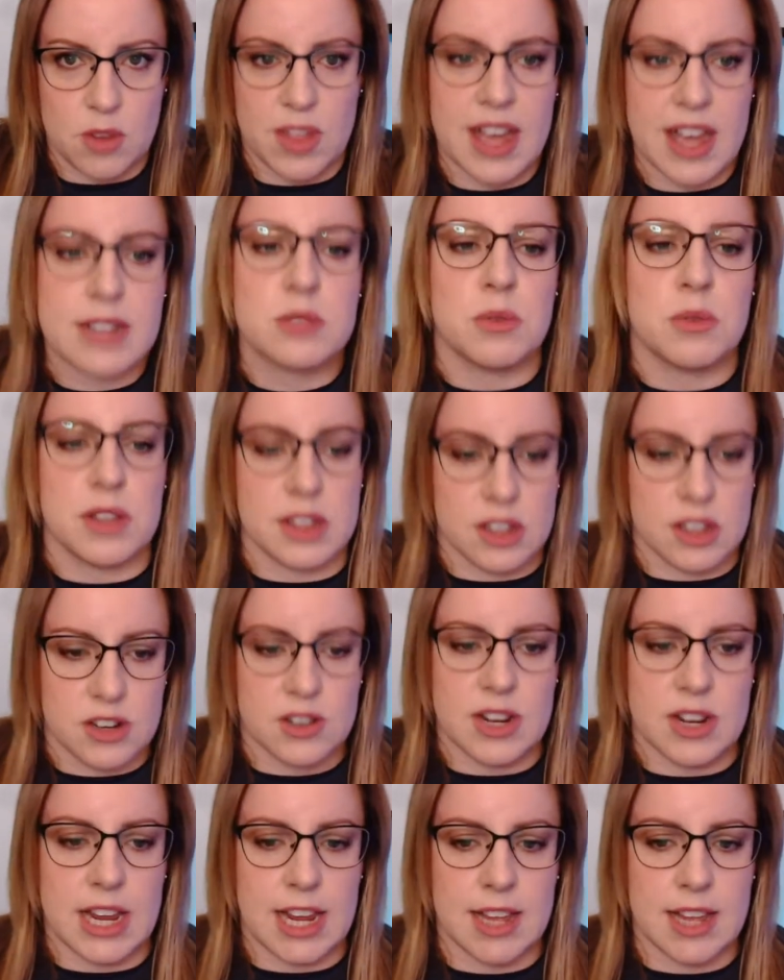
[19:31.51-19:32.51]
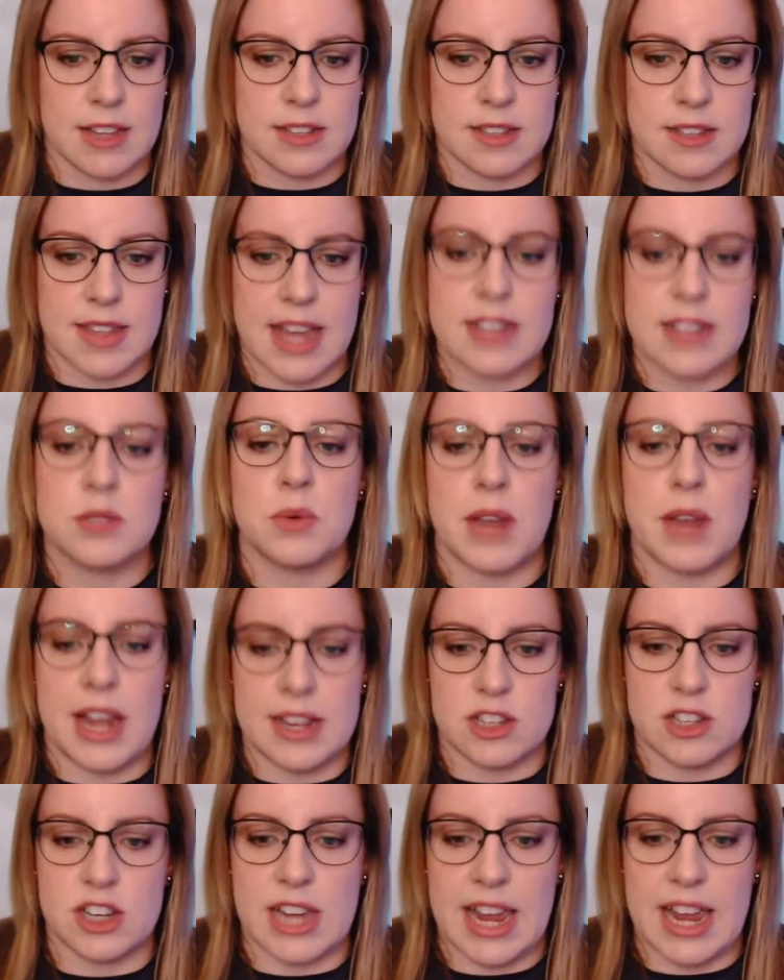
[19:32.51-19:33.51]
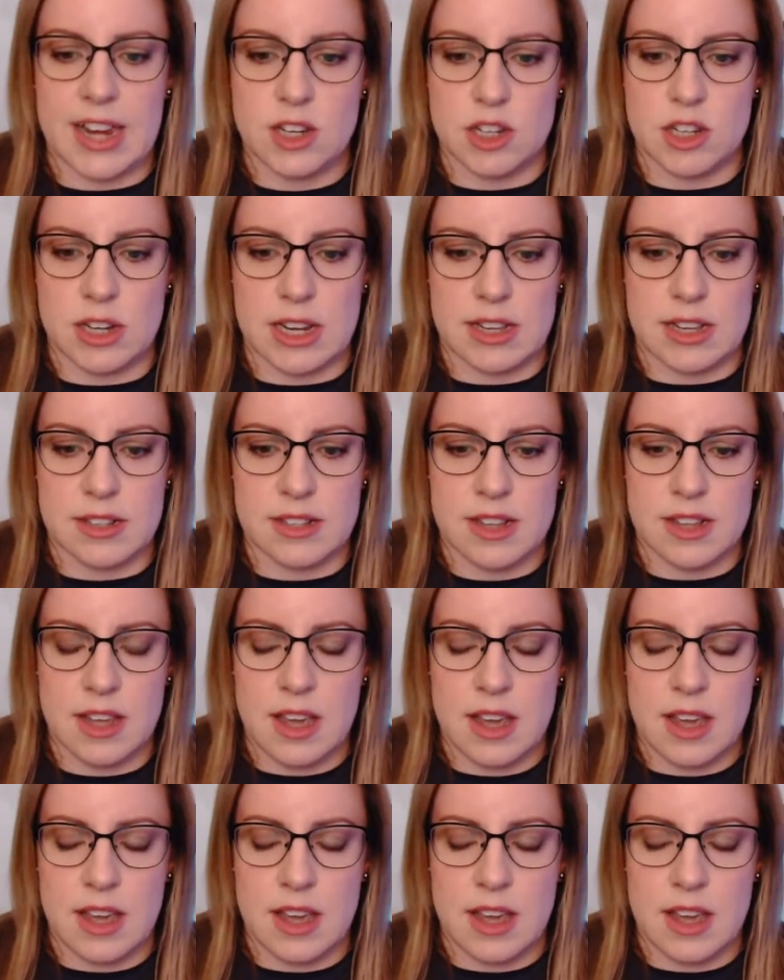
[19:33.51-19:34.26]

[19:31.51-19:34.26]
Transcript: That's what learning is. That's what education is.